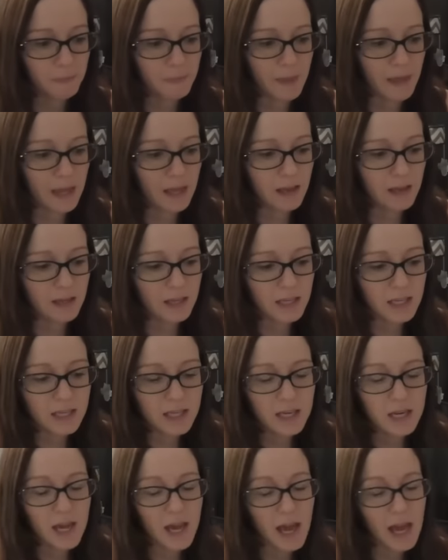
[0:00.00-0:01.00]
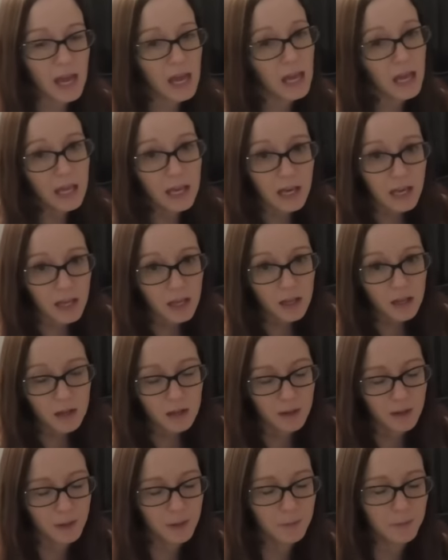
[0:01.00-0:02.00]
And he didn't hate it,
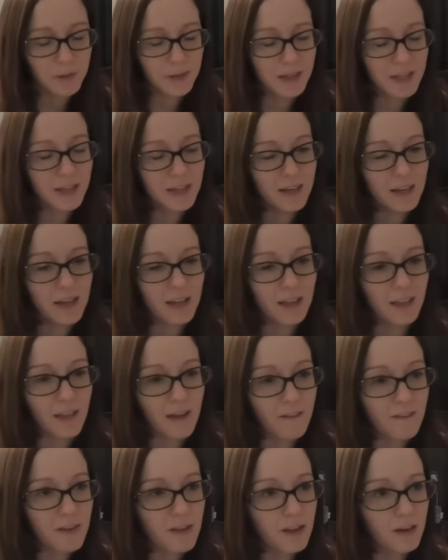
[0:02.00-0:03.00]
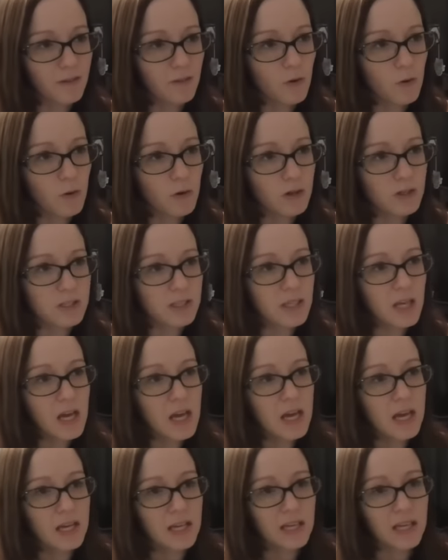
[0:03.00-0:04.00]
but he didn't love it. And, of course,
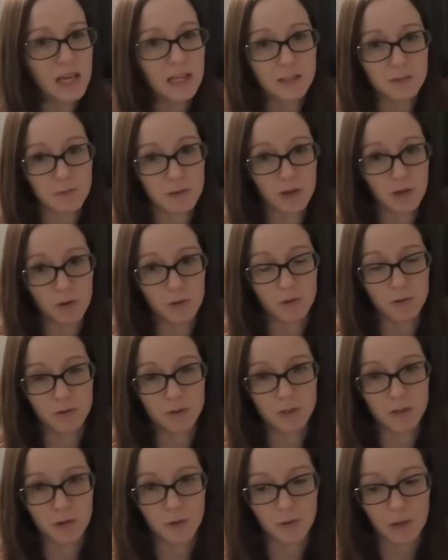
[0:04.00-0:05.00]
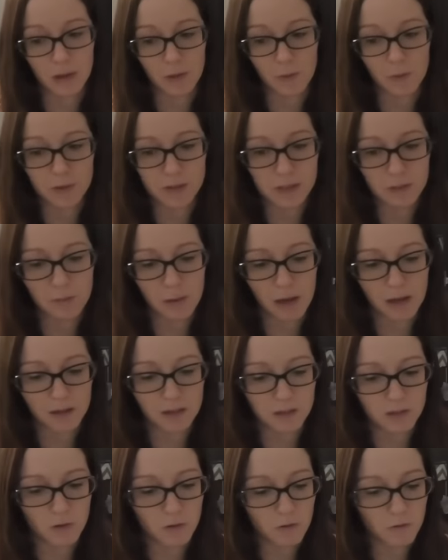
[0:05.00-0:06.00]
he hates being cold, so, like, once the
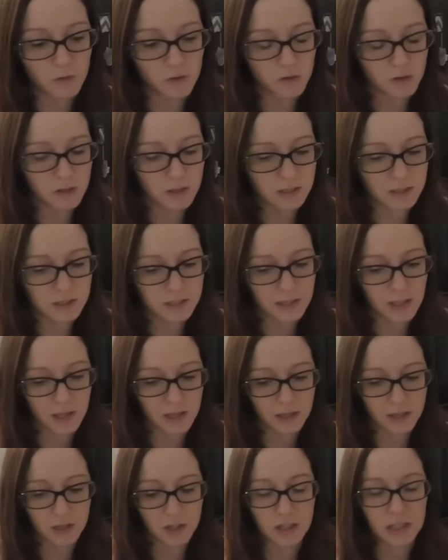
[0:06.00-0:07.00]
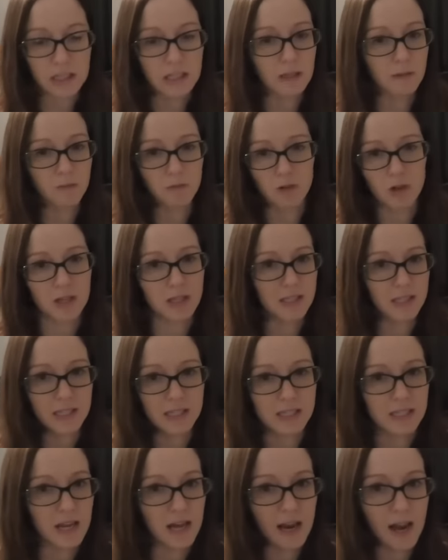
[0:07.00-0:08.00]
bath is over, it's, like, getting him dressed.
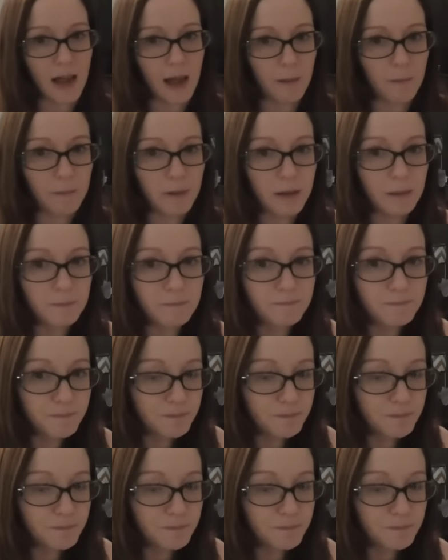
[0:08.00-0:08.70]
He's not happy.